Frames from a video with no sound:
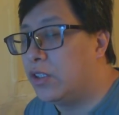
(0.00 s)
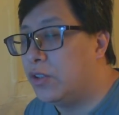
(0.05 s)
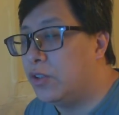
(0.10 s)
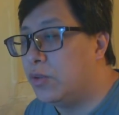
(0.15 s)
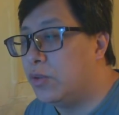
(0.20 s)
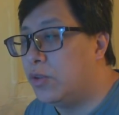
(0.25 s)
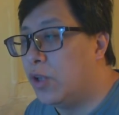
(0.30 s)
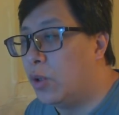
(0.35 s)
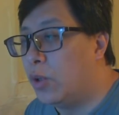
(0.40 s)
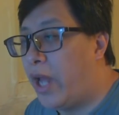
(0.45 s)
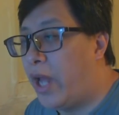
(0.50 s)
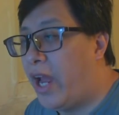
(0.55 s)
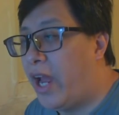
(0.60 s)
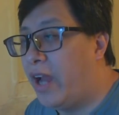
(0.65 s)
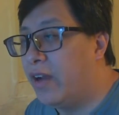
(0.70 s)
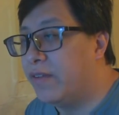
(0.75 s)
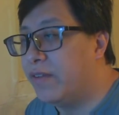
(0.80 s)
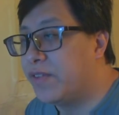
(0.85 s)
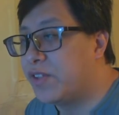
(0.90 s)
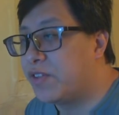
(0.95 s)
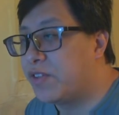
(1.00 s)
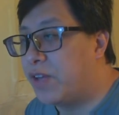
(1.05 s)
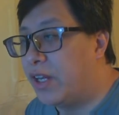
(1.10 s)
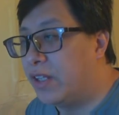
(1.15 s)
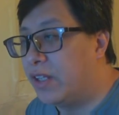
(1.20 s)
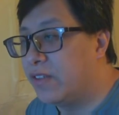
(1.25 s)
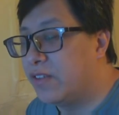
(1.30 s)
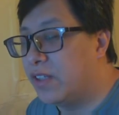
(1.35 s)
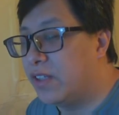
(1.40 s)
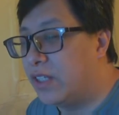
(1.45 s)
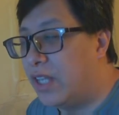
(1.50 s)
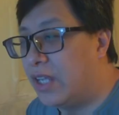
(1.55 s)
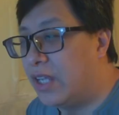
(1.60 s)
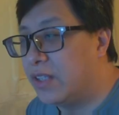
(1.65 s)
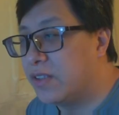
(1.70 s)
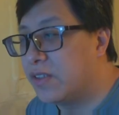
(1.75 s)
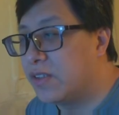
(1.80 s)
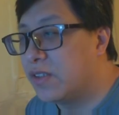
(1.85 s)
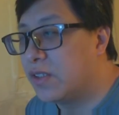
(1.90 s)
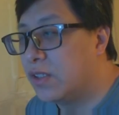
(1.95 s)
you don't have strengths
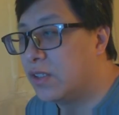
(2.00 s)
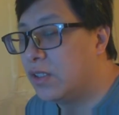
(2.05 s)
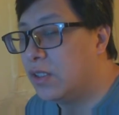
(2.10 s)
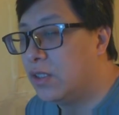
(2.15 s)
against,